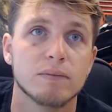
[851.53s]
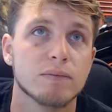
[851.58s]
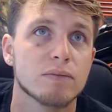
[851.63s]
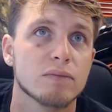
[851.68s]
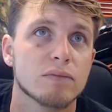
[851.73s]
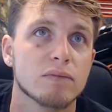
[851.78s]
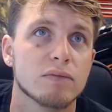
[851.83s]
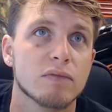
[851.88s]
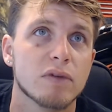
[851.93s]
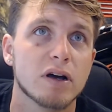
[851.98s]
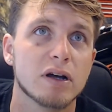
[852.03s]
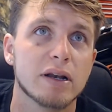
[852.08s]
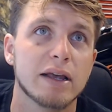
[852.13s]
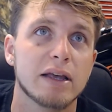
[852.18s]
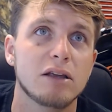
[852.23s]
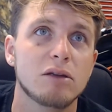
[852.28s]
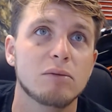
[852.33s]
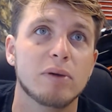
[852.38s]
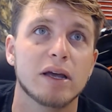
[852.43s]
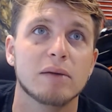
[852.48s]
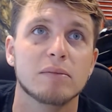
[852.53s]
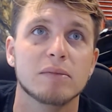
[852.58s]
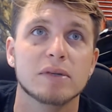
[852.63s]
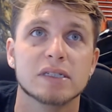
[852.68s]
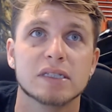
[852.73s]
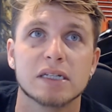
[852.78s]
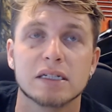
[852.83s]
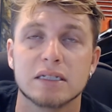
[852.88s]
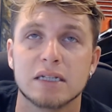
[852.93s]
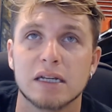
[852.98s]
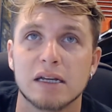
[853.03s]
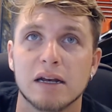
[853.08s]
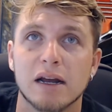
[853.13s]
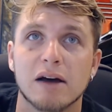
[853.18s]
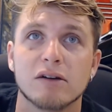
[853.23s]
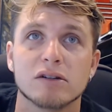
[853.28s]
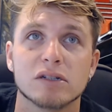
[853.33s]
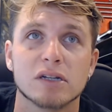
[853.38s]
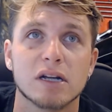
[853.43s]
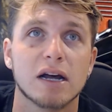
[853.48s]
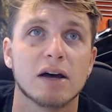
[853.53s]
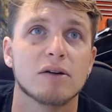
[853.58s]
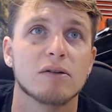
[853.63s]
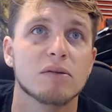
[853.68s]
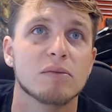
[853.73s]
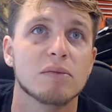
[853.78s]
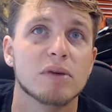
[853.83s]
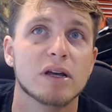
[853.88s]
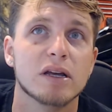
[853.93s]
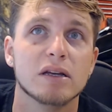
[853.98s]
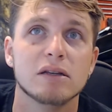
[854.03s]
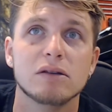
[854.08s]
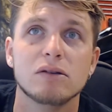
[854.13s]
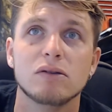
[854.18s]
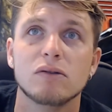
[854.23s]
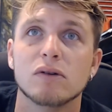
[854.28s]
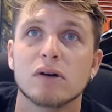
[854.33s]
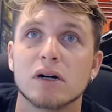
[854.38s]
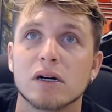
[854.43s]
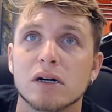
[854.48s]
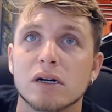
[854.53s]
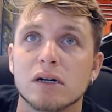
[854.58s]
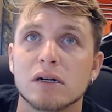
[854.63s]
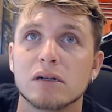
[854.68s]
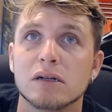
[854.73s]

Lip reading: Fuck, man, you paying me $16 an hour, man.